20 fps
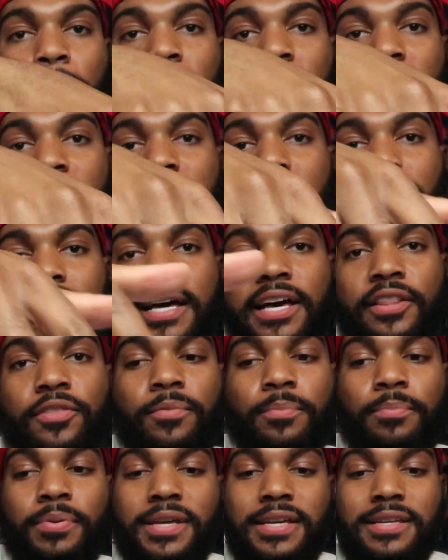pan
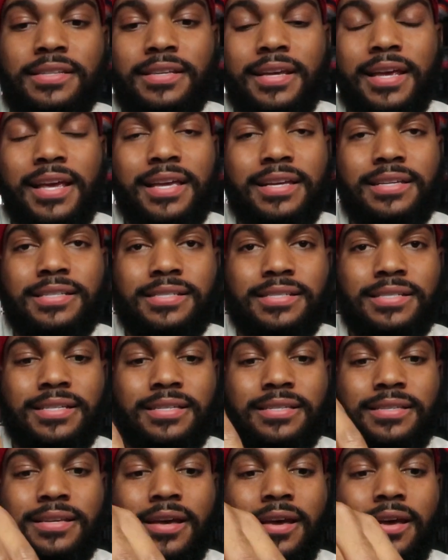leather piece, is
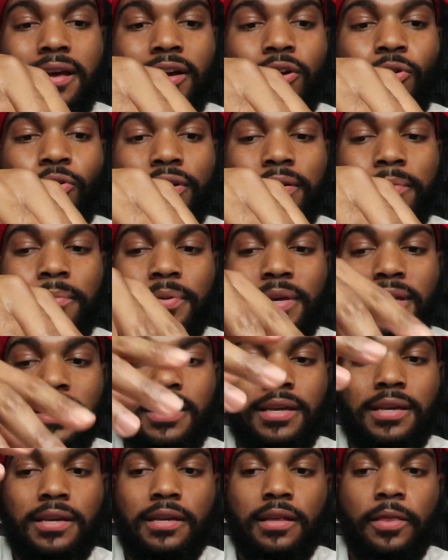just going to be